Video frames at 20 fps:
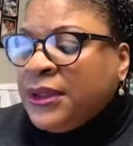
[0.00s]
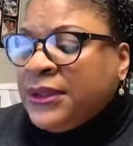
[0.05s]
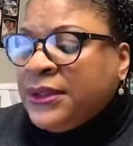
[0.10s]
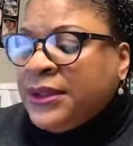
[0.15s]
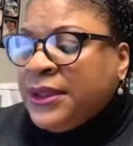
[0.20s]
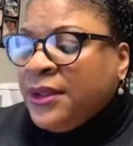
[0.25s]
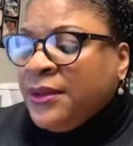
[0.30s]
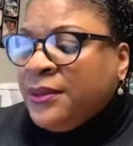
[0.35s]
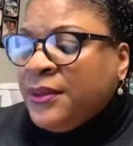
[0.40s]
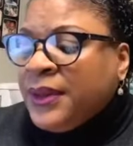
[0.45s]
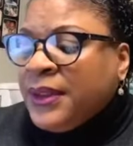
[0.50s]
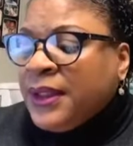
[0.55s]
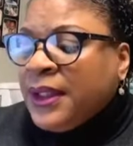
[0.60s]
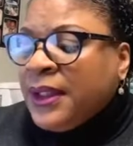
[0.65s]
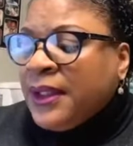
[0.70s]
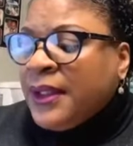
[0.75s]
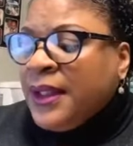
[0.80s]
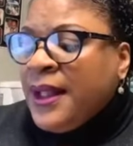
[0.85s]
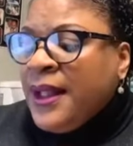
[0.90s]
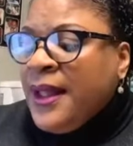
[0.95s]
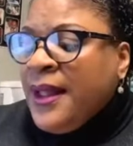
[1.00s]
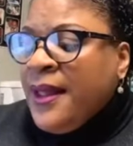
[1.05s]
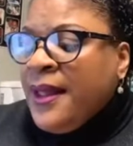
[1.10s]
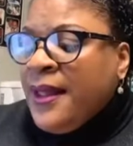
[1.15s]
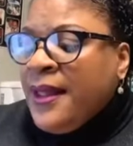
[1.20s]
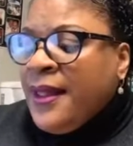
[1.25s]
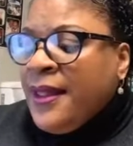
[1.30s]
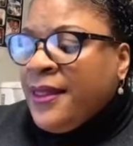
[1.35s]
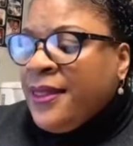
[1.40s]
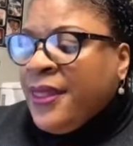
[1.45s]
deal with it.
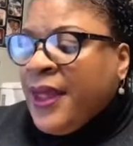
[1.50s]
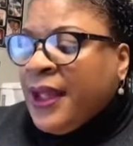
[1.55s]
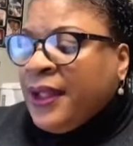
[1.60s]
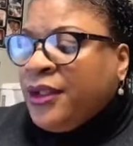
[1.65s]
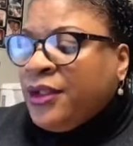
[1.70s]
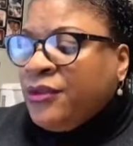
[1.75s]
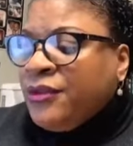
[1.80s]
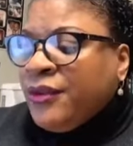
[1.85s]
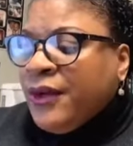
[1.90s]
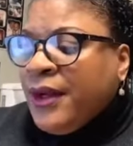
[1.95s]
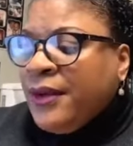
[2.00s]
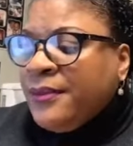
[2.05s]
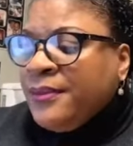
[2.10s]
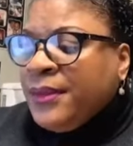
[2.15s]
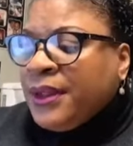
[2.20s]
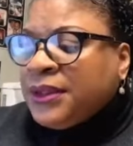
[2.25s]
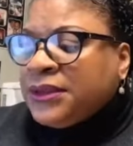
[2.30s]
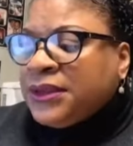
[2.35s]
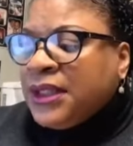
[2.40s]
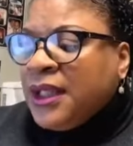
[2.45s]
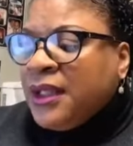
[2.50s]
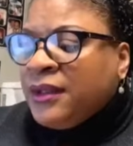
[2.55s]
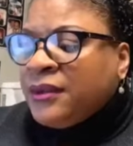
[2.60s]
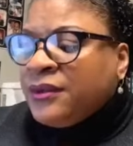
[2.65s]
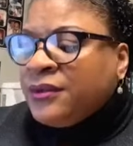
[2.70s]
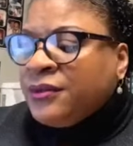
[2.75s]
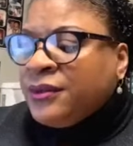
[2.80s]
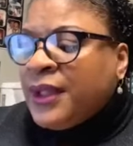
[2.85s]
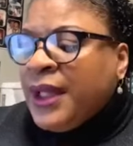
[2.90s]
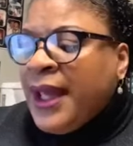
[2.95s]
Thank you very much,
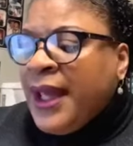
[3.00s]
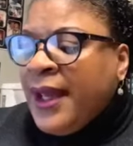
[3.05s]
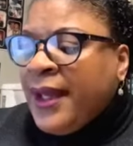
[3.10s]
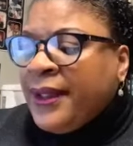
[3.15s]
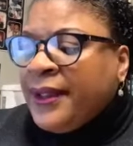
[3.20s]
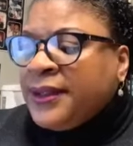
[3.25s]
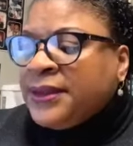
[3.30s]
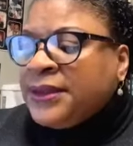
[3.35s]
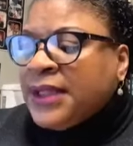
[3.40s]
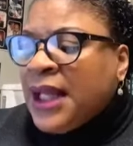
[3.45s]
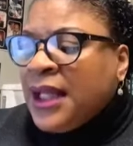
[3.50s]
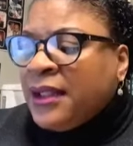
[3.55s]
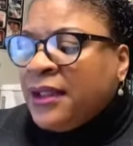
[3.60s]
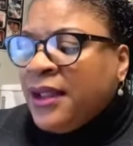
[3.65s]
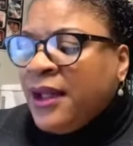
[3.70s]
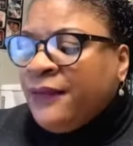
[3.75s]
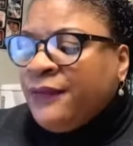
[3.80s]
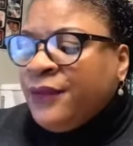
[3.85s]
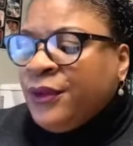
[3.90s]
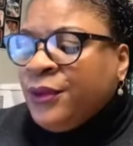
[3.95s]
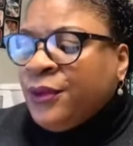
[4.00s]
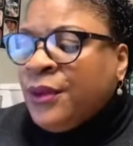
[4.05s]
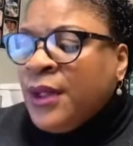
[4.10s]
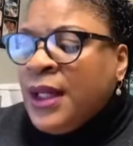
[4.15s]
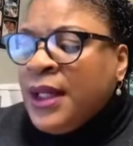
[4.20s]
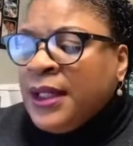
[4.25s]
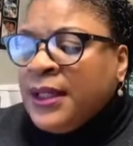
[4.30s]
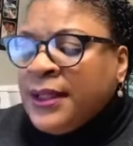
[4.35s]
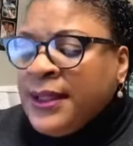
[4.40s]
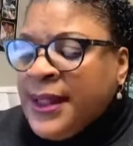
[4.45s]
Elder Hayes. I love you.
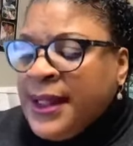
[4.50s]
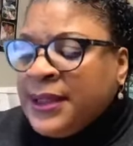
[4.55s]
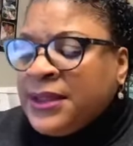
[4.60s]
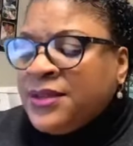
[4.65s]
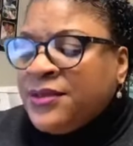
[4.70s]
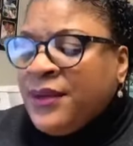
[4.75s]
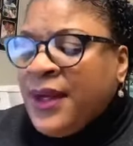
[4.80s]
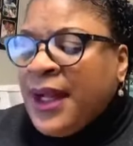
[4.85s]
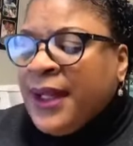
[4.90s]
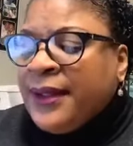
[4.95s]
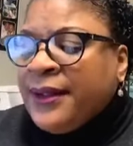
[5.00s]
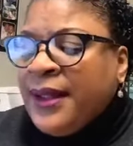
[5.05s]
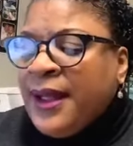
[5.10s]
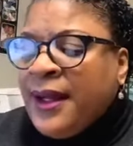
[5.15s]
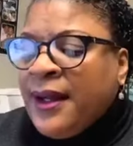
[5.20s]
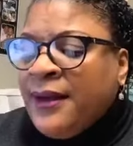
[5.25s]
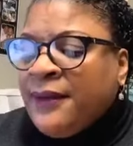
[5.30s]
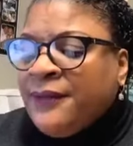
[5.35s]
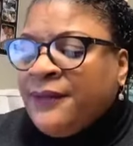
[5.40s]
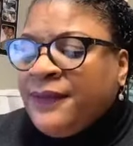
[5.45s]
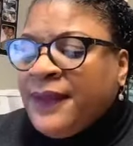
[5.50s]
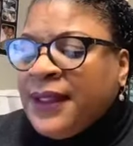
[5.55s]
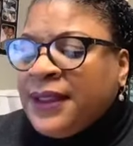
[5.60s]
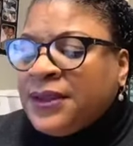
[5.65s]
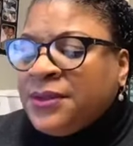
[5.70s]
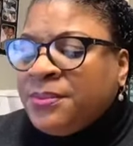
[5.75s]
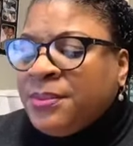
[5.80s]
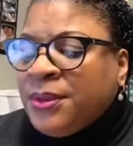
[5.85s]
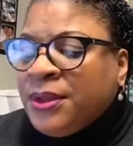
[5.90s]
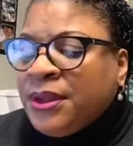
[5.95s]
Yes, right. Uh,
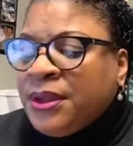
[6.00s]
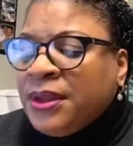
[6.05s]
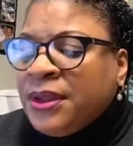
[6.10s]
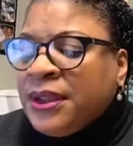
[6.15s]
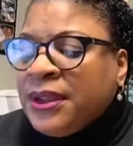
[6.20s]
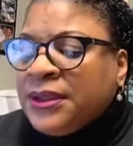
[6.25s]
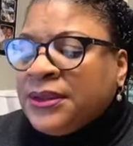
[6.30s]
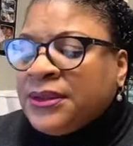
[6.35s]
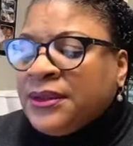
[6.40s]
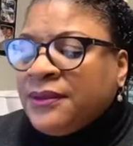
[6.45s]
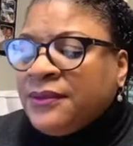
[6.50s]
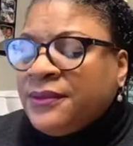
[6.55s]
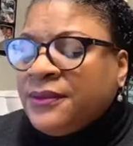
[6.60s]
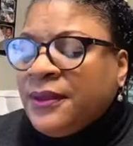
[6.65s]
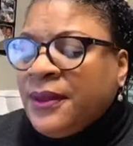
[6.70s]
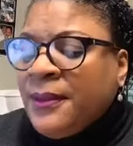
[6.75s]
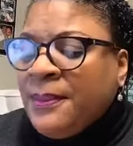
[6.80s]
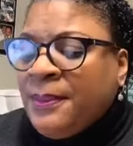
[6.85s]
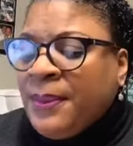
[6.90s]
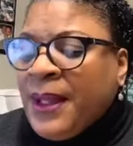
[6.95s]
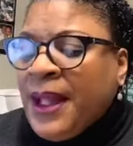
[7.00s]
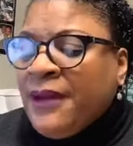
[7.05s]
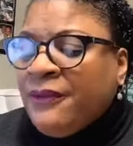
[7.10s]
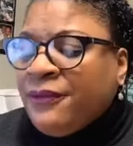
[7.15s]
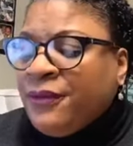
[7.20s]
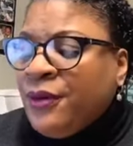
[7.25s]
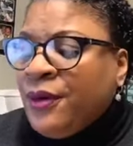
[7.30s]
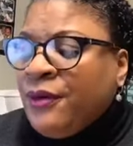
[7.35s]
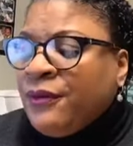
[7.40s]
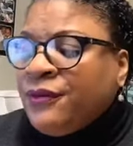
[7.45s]
Facebook is a
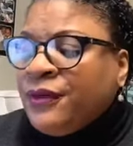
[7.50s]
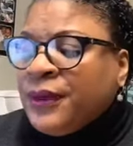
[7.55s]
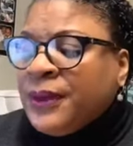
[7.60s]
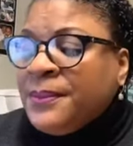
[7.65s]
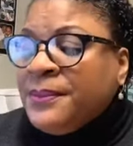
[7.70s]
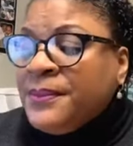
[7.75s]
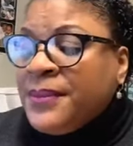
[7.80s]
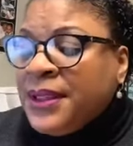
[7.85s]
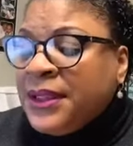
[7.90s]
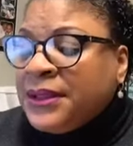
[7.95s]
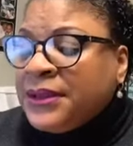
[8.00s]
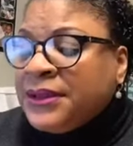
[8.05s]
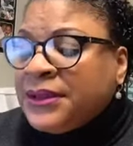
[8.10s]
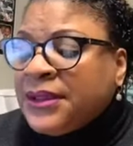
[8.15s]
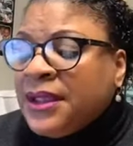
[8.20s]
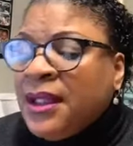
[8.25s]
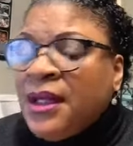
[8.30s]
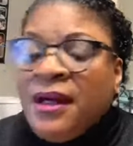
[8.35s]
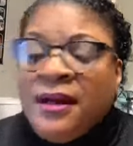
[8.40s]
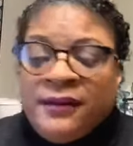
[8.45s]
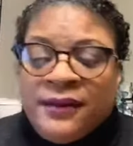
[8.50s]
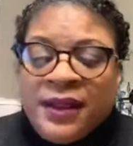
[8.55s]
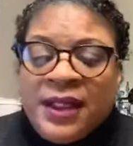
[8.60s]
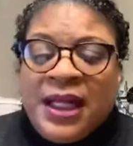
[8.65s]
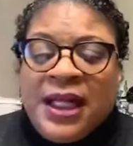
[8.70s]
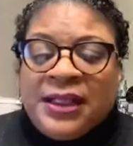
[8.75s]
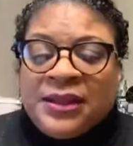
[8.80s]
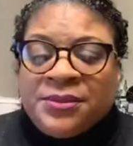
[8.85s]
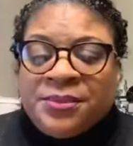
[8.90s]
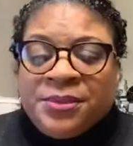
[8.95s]
platform for the minister of the
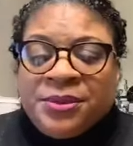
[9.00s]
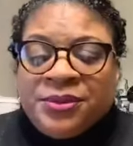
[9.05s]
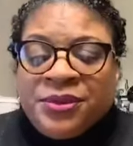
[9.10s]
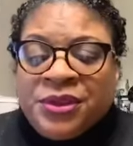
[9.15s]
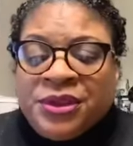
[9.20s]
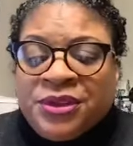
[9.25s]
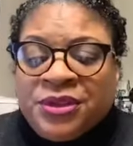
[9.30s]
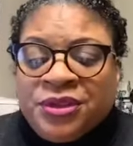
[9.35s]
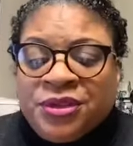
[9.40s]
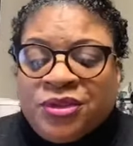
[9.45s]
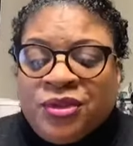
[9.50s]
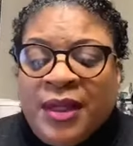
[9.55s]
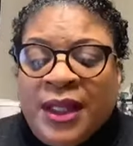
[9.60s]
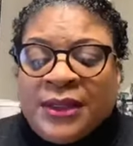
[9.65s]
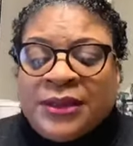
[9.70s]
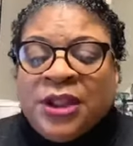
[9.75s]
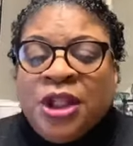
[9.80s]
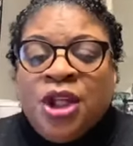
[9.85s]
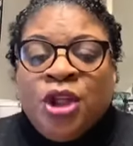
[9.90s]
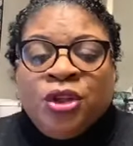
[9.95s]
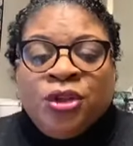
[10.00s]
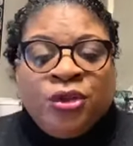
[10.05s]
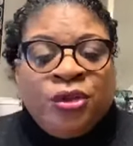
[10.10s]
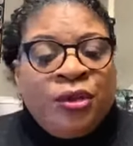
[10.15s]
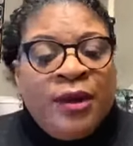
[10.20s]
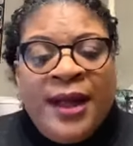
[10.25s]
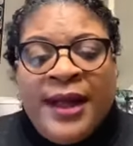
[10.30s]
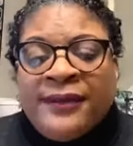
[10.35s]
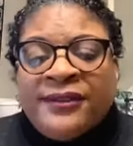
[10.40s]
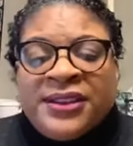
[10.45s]
gospel of Jesus Christ. You
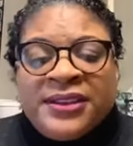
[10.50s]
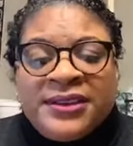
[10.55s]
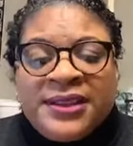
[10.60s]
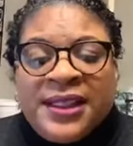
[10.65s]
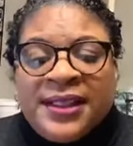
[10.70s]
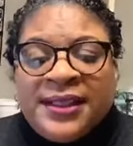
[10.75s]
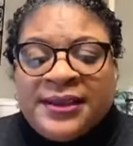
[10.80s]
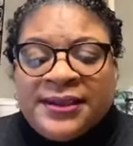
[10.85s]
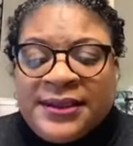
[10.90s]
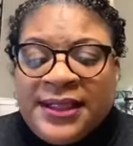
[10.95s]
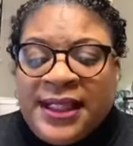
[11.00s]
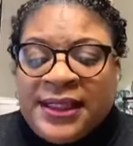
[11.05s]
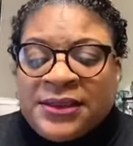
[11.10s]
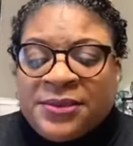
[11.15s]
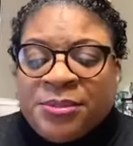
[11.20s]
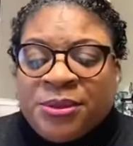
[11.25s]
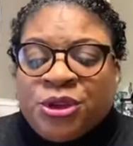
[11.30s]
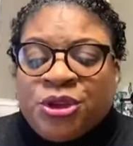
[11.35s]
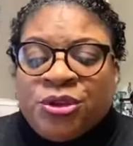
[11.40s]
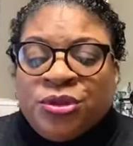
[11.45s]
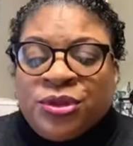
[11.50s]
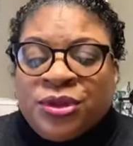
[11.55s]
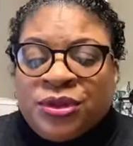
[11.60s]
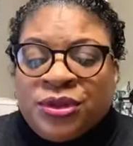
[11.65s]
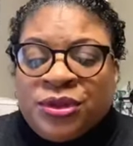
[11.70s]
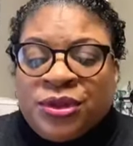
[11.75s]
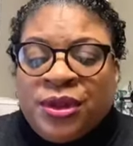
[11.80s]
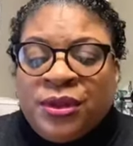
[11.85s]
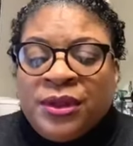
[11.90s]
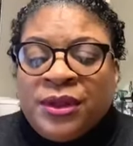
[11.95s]
don't have to take a text, but you can
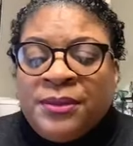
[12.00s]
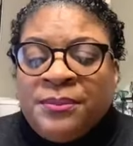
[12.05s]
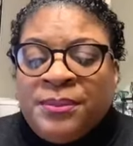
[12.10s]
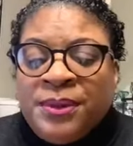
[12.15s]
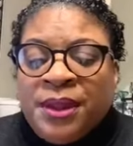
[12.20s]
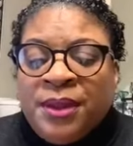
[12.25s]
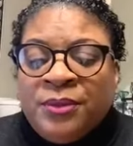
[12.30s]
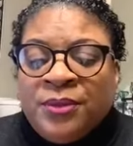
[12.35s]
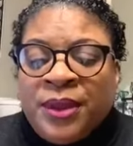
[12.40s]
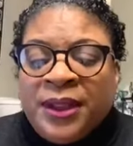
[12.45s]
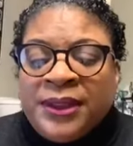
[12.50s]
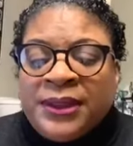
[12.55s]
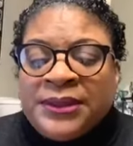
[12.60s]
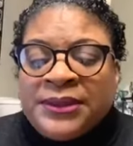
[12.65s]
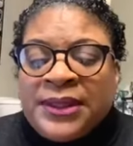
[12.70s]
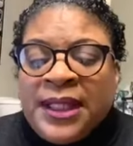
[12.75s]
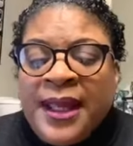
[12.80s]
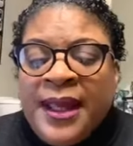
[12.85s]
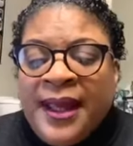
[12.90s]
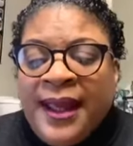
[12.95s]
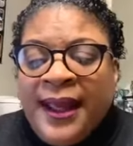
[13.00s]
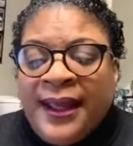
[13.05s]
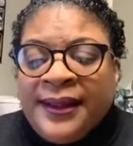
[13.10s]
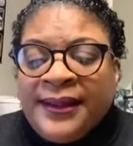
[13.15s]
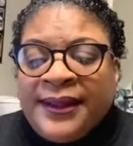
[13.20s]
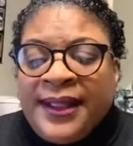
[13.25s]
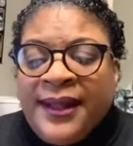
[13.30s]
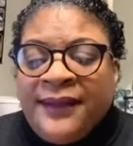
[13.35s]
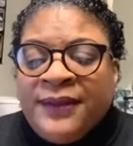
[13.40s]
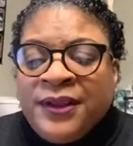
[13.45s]
certainly be a witness. Hey,
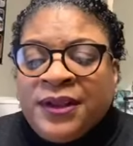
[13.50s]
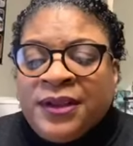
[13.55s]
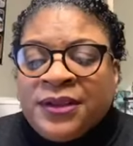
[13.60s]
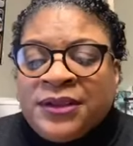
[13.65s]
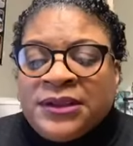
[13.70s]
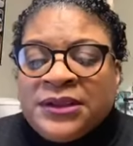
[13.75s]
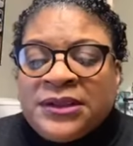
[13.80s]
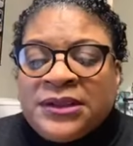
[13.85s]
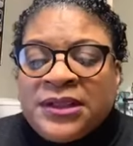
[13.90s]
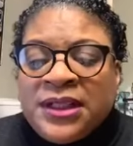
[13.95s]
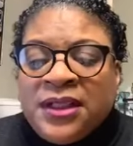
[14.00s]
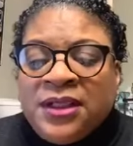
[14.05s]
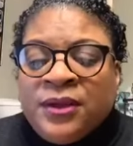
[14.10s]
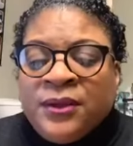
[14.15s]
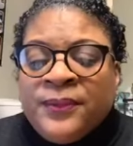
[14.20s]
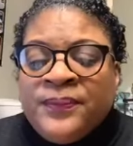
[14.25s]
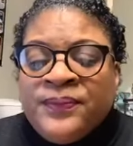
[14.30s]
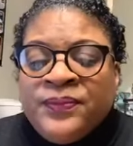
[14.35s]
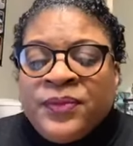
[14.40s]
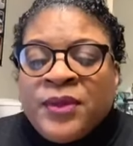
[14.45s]
David, good to see you.